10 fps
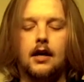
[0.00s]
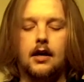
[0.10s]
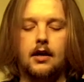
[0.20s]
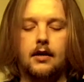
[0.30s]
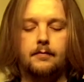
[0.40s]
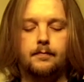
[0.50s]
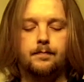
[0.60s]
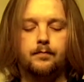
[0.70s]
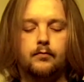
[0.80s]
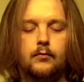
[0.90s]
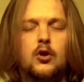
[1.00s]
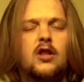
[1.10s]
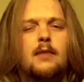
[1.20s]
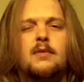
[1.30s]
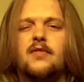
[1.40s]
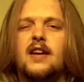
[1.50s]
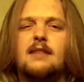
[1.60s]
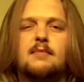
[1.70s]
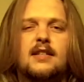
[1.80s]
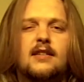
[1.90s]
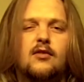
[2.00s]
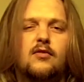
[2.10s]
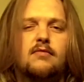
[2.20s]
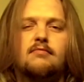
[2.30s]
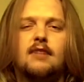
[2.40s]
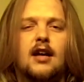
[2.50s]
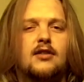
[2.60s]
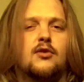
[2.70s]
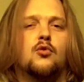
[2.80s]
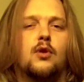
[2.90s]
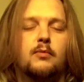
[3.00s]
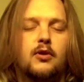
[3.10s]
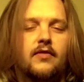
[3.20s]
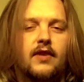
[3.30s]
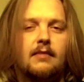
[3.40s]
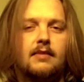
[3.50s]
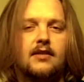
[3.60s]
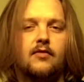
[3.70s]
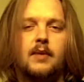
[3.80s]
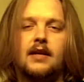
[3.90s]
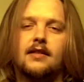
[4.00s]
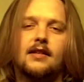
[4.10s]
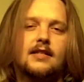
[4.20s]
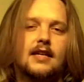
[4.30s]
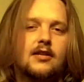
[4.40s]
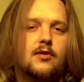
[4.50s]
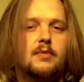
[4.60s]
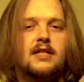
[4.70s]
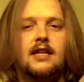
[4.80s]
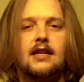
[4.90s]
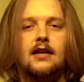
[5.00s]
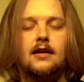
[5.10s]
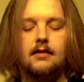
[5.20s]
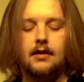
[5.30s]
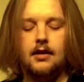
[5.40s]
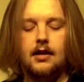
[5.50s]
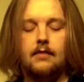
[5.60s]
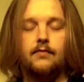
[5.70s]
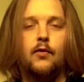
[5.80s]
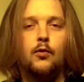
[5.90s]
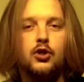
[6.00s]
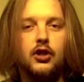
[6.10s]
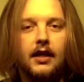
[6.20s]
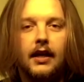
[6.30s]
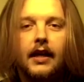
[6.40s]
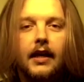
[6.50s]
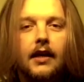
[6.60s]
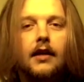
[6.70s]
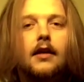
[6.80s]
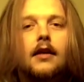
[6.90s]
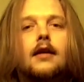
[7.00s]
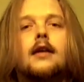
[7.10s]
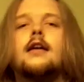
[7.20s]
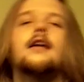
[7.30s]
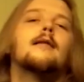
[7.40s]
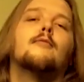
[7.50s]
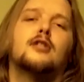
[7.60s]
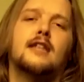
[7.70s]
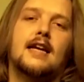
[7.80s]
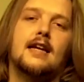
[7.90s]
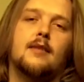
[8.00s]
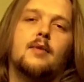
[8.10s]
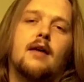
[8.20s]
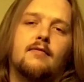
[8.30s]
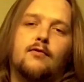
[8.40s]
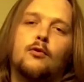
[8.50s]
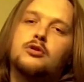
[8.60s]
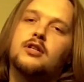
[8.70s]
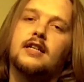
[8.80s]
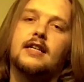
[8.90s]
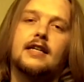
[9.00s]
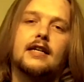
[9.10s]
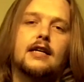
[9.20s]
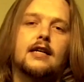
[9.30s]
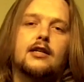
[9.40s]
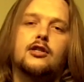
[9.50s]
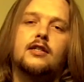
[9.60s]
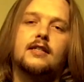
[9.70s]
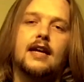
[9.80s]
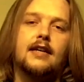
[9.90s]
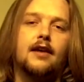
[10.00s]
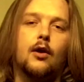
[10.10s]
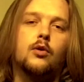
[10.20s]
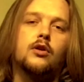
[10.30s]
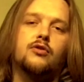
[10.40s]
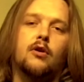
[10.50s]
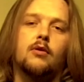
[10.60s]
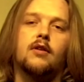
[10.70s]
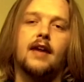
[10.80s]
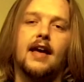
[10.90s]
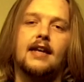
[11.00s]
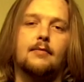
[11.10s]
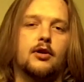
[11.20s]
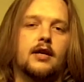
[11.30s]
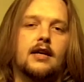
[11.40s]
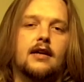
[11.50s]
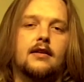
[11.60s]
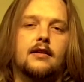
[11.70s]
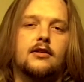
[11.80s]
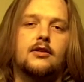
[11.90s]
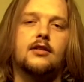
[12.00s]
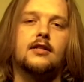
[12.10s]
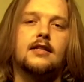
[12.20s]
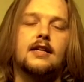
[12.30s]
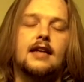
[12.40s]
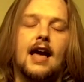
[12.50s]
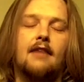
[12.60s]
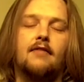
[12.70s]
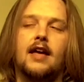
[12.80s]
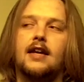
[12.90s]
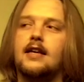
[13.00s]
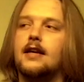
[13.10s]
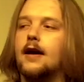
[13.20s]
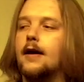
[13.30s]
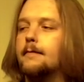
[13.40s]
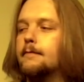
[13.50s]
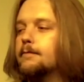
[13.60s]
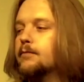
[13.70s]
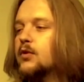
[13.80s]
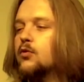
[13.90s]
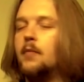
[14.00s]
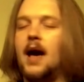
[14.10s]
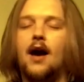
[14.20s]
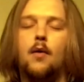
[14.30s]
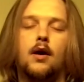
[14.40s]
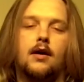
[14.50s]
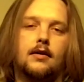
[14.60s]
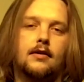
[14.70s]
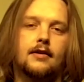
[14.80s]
Not that I'm defending myself at all, I'm not defending myself, but this teacher in particular, unfortunately, and I'm not slating her, but unfortunately she just had no control over anybody, and she just didn't have any sort of power.